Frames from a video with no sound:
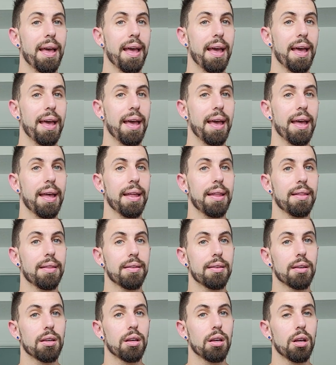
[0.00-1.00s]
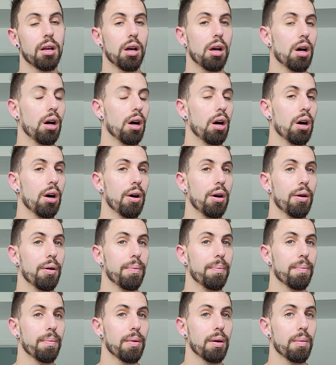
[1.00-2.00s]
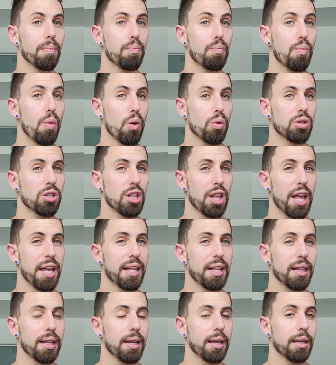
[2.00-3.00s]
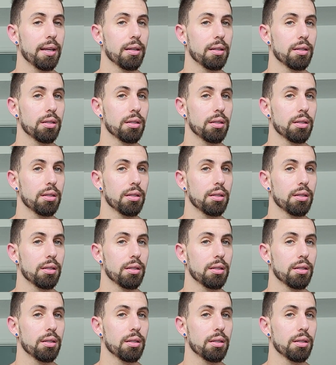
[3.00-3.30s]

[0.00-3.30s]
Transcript: And most likely